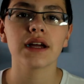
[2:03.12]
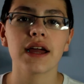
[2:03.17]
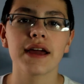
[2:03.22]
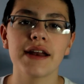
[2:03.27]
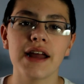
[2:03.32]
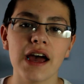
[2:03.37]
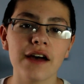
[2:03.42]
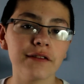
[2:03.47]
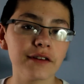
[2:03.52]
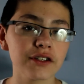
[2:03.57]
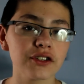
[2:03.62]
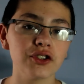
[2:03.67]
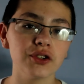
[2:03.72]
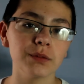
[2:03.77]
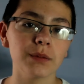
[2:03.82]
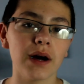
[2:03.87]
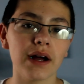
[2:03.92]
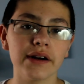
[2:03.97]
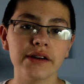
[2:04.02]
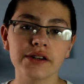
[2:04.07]
And having two
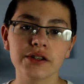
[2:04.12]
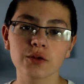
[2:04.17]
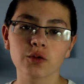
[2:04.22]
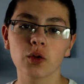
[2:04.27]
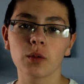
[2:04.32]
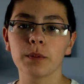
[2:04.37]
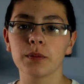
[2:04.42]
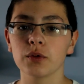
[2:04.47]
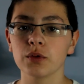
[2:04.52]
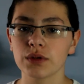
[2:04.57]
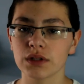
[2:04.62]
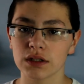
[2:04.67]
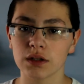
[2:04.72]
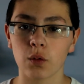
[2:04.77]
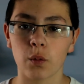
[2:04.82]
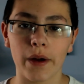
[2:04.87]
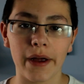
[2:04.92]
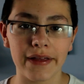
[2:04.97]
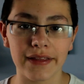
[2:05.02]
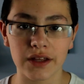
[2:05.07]
monitors will boost the
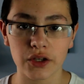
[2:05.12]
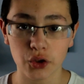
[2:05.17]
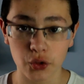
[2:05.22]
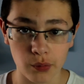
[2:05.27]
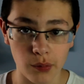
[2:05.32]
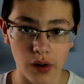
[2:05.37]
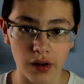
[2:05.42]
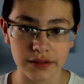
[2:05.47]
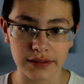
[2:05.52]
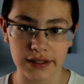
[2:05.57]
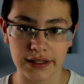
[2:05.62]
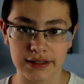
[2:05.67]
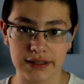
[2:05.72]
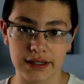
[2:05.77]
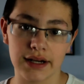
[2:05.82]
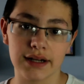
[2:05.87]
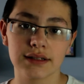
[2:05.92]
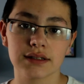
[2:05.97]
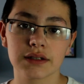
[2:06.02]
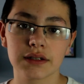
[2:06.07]
way that you
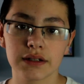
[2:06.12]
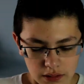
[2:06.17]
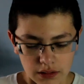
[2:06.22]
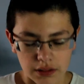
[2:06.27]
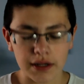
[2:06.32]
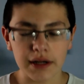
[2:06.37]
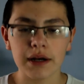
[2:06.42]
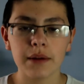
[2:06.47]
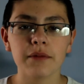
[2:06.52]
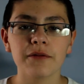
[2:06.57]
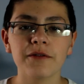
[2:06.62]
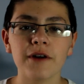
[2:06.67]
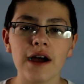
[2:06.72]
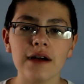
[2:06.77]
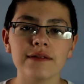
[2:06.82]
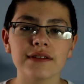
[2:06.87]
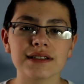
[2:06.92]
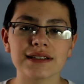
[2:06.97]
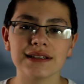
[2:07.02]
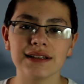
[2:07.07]
multitask. Number five
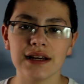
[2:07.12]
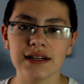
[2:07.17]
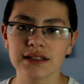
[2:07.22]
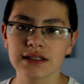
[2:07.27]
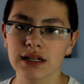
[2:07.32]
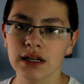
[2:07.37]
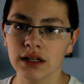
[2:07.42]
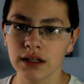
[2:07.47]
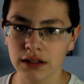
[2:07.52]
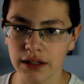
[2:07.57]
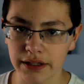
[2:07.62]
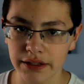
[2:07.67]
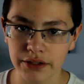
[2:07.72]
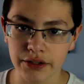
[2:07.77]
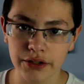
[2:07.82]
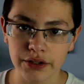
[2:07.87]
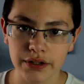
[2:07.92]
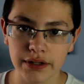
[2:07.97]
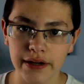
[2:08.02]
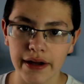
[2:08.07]
is less
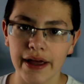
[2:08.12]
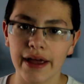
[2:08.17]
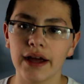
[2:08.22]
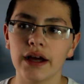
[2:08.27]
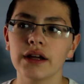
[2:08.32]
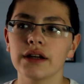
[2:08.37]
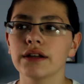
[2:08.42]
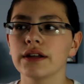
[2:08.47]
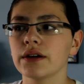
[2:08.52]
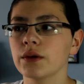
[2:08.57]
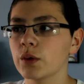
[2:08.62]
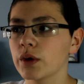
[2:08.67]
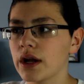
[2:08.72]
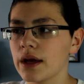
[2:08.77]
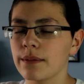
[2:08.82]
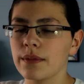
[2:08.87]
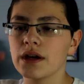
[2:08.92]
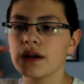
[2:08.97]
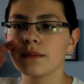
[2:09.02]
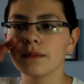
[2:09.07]
clutter, and what I
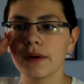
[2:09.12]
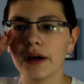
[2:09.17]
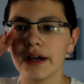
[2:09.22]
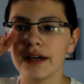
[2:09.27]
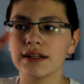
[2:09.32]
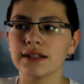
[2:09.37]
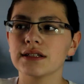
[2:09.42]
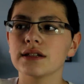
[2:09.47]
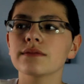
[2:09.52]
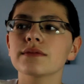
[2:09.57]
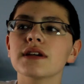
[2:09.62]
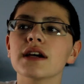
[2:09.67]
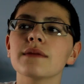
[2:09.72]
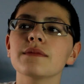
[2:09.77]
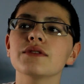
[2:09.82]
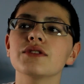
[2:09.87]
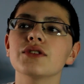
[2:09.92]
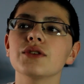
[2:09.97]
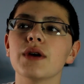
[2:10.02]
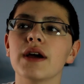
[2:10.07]
mean by
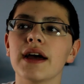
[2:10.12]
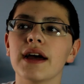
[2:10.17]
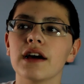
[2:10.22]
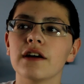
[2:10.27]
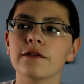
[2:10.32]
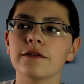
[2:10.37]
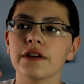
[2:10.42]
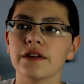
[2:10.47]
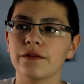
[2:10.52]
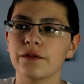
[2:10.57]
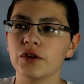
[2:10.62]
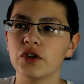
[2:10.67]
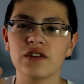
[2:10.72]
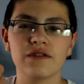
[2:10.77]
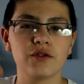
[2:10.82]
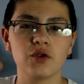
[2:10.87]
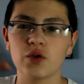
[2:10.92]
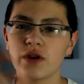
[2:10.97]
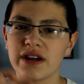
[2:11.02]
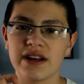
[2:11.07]
sometimes you have, if
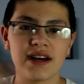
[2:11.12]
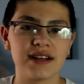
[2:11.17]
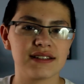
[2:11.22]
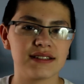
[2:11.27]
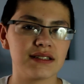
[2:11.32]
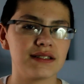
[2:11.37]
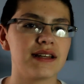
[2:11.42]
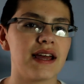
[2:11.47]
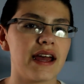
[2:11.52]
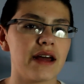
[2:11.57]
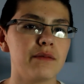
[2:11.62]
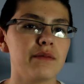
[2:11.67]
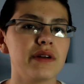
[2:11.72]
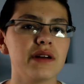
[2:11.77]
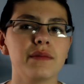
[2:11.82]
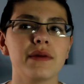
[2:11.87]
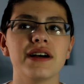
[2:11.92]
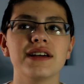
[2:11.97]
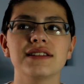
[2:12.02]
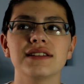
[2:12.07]
you cannot stand
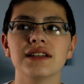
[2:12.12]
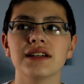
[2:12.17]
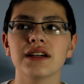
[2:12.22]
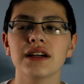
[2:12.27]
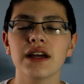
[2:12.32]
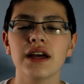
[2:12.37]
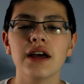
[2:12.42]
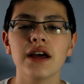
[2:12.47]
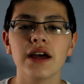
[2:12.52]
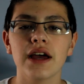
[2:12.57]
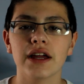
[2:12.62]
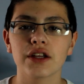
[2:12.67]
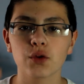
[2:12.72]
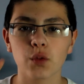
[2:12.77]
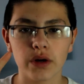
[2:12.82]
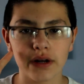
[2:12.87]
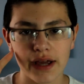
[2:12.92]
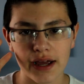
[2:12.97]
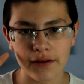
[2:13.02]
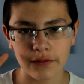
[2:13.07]
minimizing and you
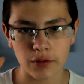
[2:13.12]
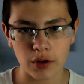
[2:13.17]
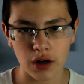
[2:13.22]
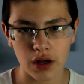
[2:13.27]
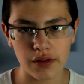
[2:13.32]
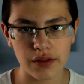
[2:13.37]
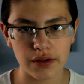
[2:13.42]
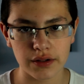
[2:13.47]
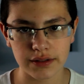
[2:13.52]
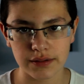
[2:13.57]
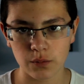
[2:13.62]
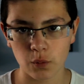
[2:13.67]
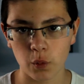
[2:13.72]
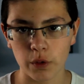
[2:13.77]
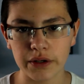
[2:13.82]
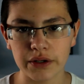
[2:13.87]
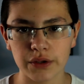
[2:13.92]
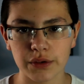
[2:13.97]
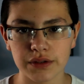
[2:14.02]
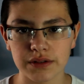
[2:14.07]
want to have all the
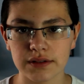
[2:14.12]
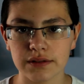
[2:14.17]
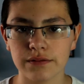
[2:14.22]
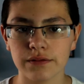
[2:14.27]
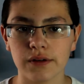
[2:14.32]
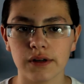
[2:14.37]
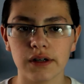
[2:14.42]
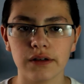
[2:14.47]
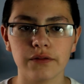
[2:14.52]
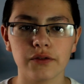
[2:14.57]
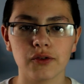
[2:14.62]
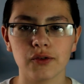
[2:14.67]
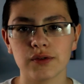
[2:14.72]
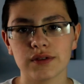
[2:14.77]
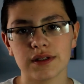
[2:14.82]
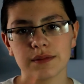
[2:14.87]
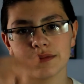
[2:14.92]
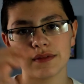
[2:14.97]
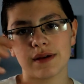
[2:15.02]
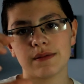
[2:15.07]
windows in front of you,
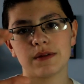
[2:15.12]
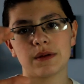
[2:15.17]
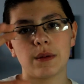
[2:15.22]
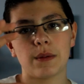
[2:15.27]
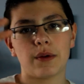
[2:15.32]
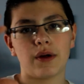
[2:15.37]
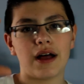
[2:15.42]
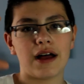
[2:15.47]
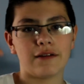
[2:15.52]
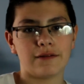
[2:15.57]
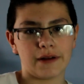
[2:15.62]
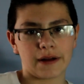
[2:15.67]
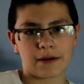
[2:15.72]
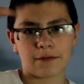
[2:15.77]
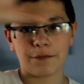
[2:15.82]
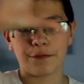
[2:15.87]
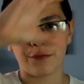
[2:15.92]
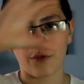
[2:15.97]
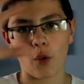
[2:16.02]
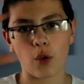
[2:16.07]
sometimes people have like
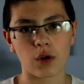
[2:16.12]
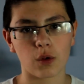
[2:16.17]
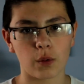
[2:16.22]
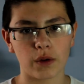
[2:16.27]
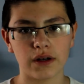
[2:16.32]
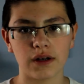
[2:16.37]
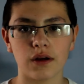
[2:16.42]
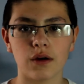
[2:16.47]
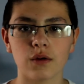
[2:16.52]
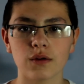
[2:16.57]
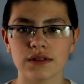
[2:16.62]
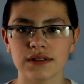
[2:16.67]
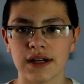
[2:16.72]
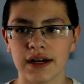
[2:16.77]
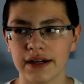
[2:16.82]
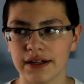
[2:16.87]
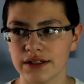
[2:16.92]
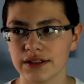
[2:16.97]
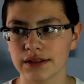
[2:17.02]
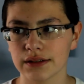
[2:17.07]
4 windows
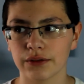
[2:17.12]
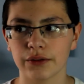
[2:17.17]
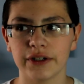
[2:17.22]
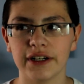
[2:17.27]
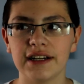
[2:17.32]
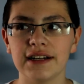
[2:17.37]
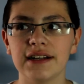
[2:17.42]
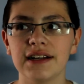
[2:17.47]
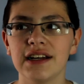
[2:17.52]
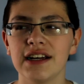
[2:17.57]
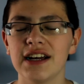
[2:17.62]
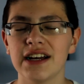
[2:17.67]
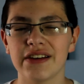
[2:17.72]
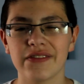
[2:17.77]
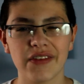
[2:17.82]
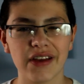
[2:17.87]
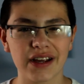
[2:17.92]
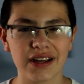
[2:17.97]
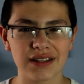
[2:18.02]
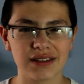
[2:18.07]
on a screen and
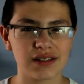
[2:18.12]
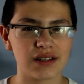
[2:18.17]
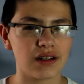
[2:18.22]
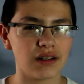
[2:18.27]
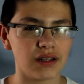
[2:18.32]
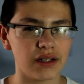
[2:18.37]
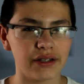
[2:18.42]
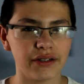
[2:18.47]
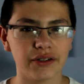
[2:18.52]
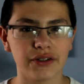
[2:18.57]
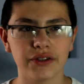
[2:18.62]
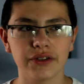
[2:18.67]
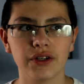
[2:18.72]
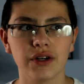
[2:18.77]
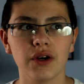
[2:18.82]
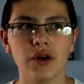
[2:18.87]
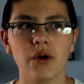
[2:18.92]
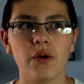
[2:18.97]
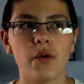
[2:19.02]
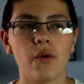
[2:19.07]
that gets cluttered,
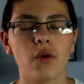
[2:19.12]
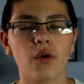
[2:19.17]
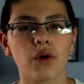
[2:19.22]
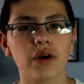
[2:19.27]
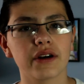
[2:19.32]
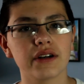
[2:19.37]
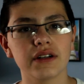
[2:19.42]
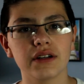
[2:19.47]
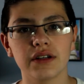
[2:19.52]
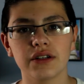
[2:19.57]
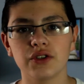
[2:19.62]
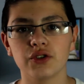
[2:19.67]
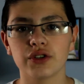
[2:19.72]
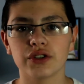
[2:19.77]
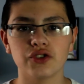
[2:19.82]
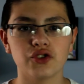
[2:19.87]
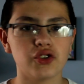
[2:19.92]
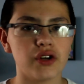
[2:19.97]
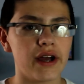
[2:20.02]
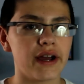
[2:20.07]
or you can
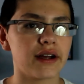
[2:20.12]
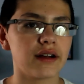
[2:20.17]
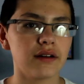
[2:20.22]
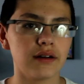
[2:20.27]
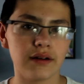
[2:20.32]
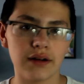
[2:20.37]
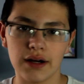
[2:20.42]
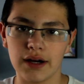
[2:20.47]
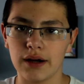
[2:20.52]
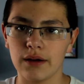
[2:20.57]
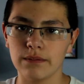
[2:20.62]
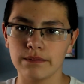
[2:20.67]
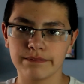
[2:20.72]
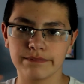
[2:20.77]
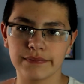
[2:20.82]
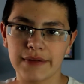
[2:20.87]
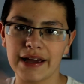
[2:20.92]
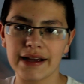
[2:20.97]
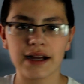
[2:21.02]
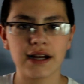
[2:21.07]
drag
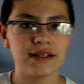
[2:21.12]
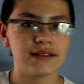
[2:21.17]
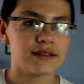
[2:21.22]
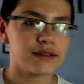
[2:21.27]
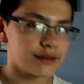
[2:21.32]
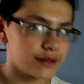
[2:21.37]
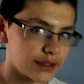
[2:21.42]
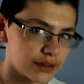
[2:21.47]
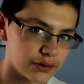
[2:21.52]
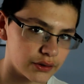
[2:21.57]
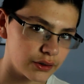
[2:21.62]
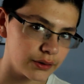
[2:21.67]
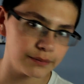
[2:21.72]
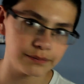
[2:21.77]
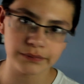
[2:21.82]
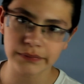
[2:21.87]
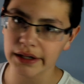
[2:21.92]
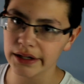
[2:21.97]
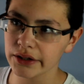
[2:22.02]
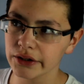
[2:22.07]
icons on the other
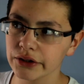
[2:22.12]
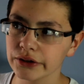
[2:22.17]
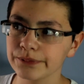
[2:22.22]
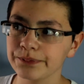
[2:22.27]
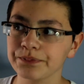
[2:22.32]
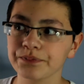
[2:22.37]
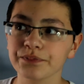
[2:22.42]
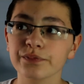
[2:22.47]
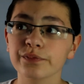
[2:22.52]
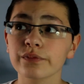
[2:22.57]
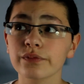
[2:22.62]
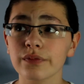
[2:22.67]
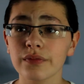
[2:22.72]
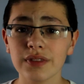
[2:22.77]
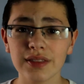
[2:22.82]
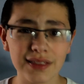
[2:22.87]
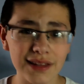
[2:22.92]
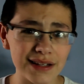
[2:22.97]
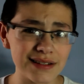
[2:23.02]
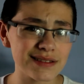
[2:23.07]
monitor.
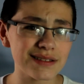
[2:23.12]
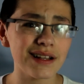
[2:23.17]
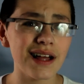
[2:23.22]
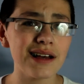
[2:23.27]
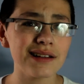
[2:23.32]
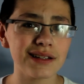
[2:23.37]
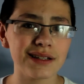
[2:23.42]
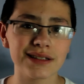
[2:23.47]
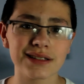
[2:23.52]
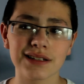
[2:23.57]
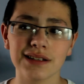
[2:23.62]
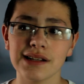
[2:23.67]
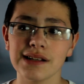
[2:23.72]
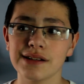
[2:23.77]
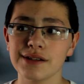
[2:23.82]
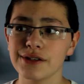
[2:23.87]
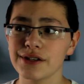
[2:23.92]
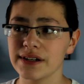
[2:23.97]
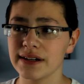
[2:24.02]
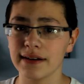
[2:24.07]
It's a lot less
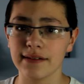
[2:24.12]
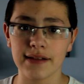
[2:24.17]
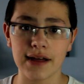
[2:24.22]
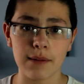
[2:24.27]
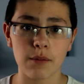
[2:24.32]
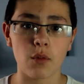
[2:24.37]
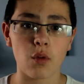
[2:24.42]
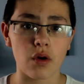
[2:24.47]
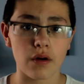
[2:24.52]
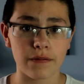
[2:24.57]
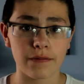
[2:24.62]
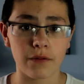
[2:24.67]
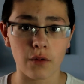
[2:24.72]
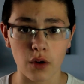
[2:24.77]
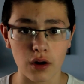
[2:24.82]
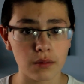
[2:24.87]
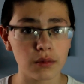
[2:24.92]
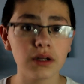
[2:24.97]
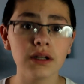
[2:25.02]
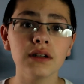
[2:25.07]
cluttered and a lot more
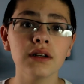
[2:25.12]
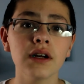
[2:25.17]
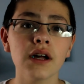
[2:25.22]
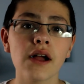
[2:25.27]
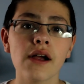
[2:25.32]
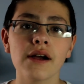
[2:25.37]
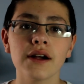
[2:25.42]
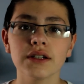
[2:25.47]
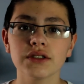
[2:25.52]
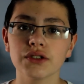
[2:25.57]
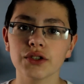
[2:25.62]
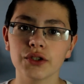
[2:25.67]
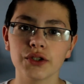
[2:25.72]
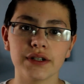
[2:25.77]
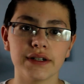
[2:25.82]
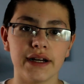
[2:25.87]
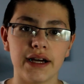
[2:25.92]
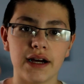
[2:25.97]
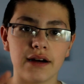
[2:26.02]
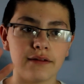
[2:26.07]
formal, so you
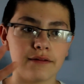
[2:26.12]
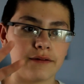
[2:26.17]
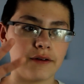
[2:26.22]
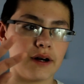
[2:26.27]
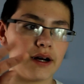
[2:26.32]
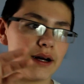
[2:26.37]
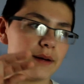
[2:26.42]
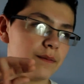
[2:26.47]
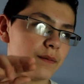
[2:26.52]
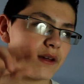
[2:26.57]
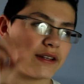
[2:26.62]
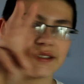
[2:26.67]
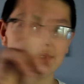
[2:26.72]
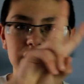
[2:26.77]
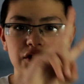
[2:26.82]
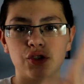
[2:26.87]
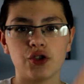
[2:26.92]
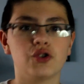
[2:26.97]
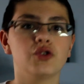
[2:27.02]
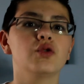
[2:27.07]
can have, let's say
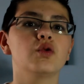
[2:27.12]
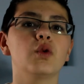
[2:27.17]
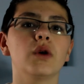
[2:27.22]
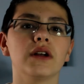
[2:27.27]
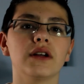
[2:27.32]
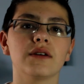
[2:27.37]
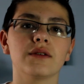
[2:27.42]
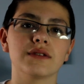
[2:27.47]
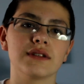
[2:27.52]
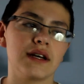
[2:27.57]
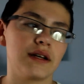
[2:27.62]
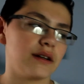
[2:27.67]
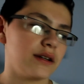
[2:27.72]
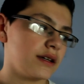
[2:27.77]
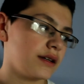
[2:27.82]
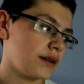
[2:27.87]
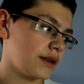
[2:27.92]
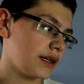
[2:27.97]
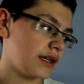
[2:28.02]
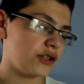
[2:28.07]
2 windows on
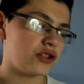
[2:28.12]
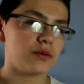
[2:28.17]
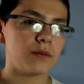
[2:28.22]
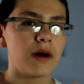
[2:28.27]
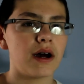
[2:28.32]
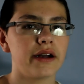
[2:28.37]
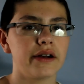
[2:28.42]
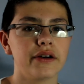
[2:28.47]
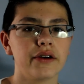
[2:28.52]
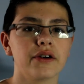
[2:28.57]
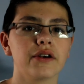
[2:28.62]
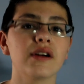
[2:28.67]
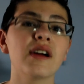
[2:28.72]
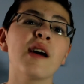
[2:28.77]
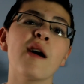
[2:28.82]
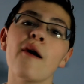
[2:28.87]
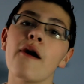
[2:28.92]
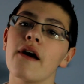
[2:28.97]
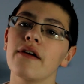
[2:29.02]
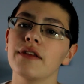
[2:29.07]
each monitor,
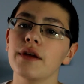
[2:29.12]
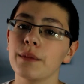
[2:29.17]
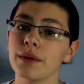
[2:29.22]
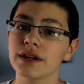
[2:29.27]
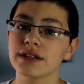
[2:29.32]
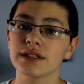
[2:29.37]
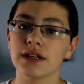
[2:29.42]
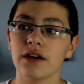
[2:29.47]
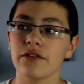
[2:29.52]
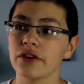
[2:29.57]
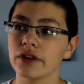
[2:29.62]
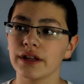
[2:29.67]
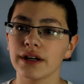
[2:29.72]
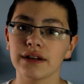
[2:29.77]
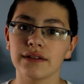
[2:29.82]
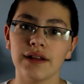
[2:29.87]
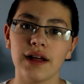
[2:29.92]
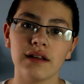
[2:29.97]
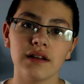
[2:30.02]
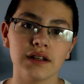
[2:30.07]
and that makes everything a
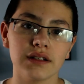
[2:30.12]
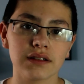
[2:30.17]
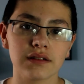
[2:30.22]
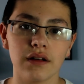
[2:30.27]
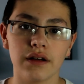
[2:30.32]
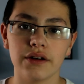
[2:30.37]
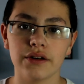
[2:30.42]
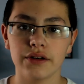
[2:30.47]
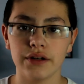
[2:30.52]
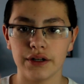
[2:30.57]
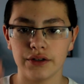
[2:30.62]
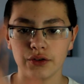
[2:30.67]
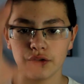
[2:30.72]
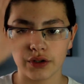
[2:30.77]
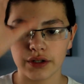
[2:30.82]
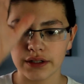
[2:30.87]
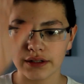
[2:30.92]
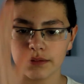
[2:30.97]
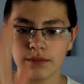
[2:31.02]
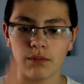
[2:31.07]
lot less cluttered and you
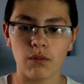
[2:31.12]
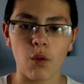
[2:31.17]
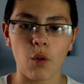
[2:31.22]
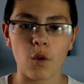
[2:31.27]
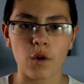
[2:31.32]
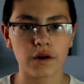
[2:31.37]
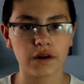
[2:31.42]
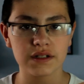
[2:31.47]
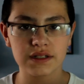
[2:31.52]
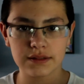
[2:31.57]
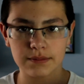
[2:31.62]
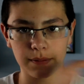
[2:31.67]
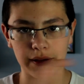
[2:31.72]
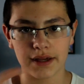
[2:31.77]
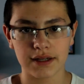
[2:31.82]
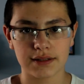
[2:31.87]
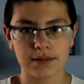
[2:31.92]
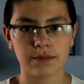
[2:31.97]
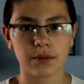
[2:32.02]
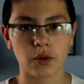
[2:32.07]
get more
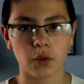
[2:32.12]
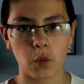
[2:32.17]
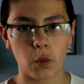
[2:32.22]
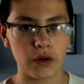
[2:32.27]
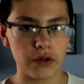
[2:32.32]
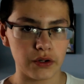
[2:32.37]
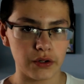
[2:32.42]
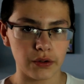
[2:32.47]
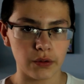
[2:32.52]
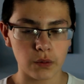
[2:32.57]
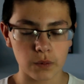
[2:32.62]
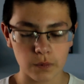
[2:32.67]
space per window.